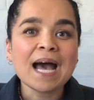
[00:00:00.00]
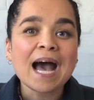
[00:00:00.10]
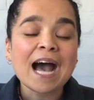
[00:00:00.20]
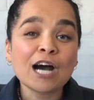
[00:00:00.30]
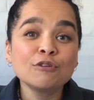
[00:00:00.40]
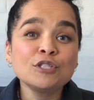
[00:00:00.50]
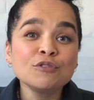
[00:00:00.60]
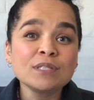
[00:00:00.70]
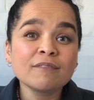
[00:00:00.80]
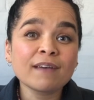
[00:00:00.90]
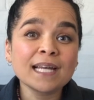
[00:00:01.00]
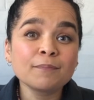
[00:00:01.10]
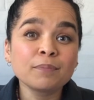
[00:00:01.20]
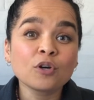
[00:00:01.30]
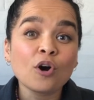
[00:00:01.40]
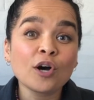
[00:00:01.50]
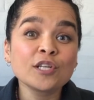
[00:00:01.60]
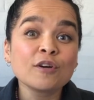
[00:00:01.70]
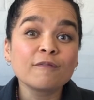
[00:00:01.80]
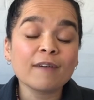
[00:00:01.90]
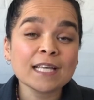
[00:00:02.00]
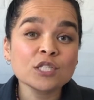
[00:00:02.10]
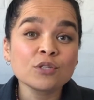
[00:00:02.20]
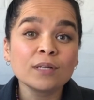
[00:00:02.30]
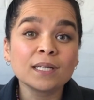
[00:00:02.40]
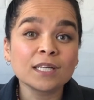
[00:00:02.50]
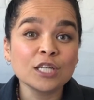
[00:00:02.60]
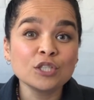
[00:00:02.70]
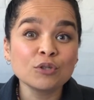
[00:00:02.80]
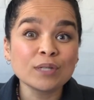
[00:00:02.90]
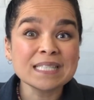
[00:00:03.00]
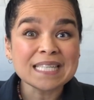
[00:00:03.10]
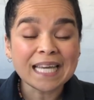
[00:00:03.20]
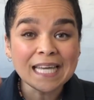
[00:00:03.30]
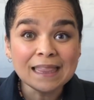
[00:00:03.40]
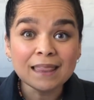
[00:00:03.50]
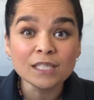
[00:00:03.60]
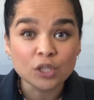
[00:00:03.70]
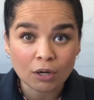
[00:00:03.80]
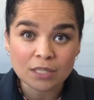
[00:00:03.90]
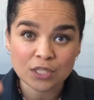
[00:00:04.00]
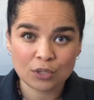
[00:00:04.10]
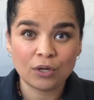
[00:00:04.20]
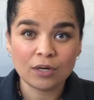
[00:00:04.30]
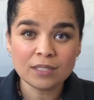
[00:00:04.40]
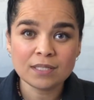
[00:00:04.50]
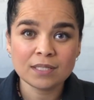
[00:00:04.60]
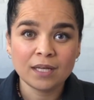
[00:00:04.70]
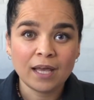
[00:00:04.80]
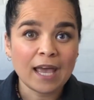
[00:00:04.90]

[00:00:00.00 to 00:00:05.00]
how do you develop cardiovascular endurance in the dance class,